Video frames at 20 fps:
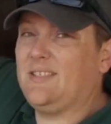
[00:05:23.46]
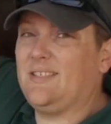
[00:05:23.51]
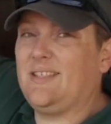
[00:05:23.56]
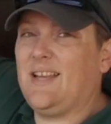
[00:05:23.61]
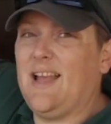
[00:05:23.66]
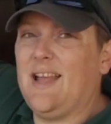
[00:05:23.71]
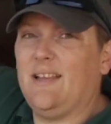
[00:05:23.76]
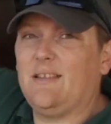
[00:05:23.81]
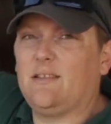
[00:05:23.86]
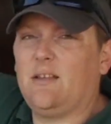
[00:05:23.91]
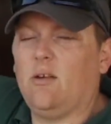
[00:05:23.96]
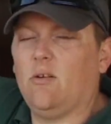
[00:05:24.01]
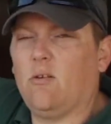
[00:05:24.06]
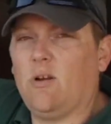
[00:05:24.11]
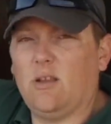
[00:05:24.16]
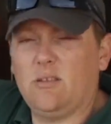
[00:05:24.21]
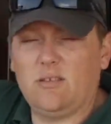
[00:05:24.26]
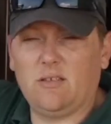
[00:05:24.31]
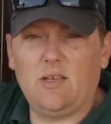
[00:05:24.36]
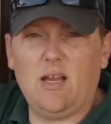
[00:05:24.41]
sides. Now,
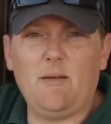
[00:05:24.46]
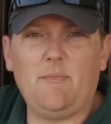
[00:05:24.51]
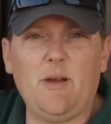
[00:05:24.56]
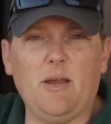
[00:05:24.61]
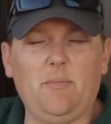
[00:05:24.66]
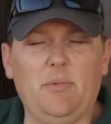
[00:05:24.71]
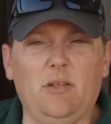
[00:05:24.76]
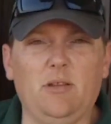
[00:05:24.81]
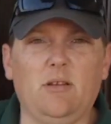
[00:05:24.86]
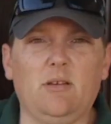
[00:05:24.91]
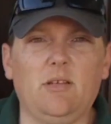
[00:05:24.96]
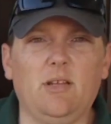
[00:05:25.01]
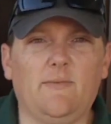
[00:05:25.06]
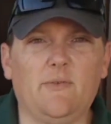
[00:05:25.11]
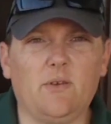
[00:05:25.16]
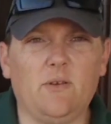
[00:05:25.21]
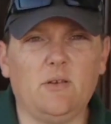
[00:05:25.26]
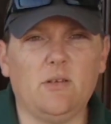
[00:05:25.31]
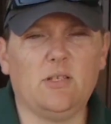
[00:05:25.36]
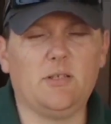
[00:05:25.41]
across the top might be a little
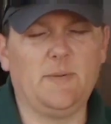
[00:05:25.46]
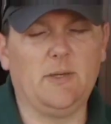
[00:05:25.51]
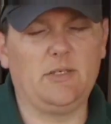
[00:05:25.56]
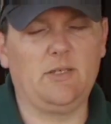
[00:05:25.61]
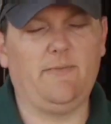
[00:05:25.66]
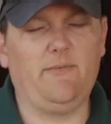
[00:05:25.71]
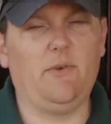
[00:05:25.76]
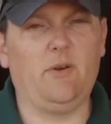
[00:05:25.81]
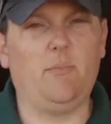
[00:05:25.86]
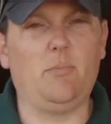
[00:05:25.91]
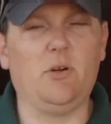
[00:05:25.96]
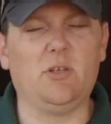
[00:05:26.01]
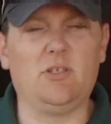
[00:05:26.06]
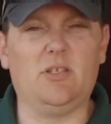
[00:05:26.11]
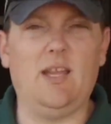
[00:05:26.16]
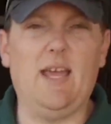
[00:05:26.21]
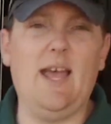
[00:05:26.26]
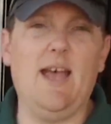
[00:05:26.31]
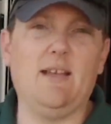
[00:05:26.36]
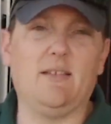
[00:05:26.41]
difficult, especially if you're a
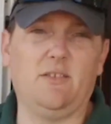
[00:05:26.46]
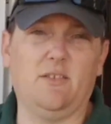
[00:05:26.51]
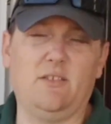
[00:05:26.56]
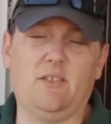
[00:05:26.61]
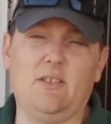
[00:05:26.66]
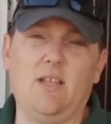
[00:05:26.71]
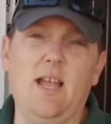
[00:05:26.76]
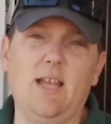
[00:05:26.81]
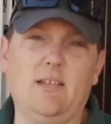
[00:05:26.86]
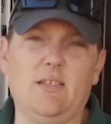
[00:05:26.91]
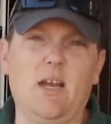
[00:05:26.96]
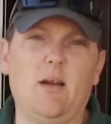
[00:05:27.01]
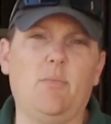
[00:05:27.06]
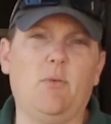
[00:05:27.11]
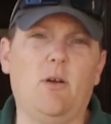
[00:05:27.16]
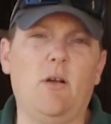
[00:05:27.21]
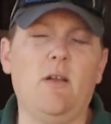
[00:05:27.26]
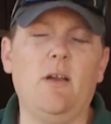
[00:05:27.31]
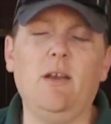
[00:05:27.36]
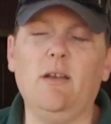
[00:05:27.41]
person that has a slide topper
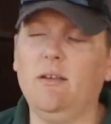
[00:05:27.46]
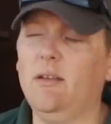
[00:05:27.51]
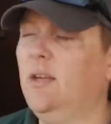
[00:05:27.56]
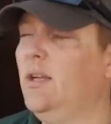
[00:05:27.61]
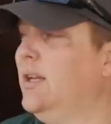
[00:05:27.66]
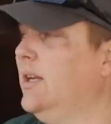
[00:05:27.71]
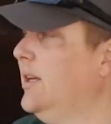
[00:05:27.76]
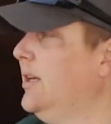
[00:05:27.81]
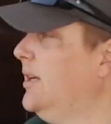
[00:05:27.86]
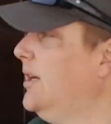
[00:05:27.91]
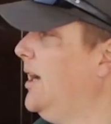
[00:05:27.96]
on it.